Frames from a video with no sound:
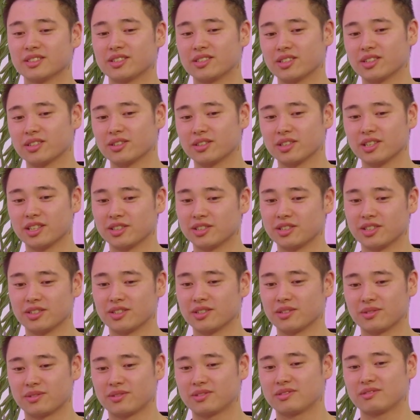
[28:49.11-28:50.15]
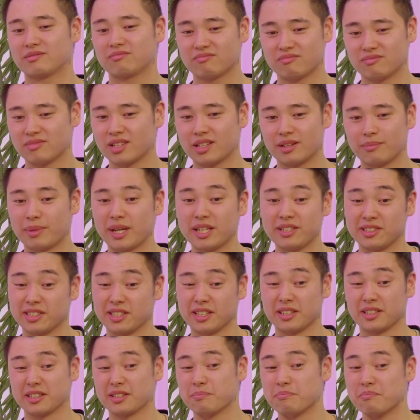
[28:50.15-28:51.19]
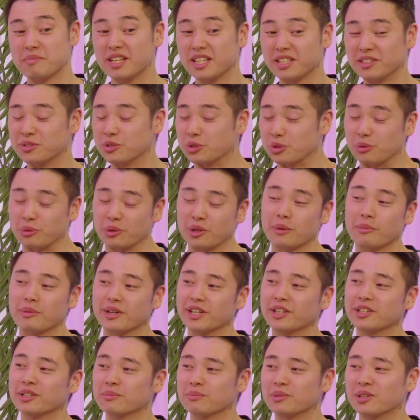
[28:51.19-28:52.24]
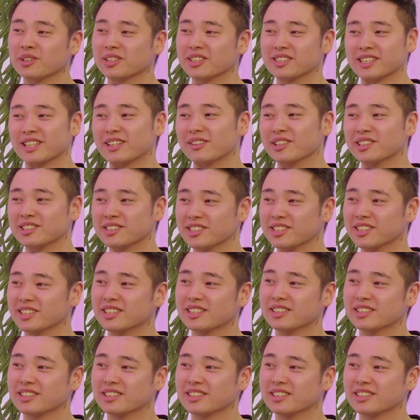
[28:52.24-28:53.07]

So literally just basically it's a mini student accommodation block is how I see it,